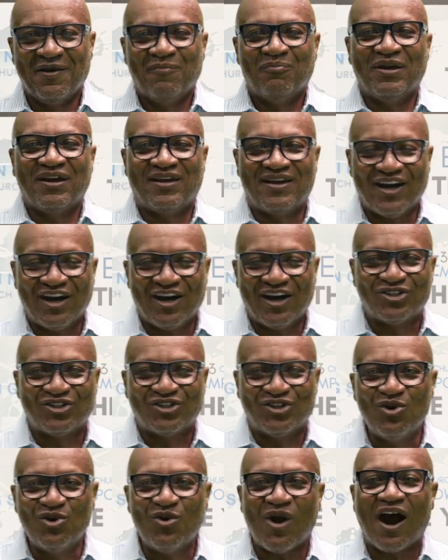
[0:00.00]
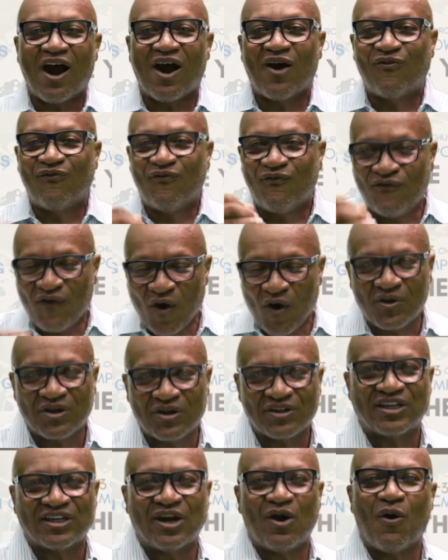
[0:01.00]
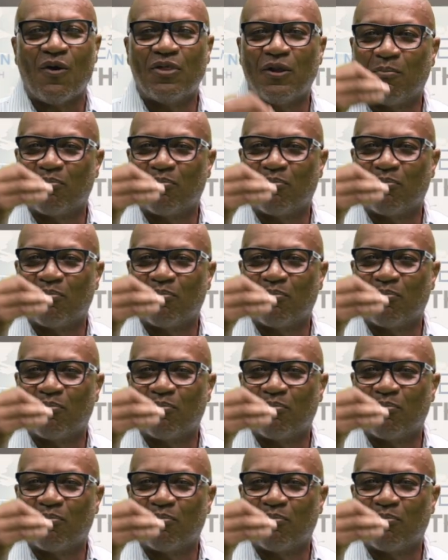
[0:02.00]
because you are focusing on the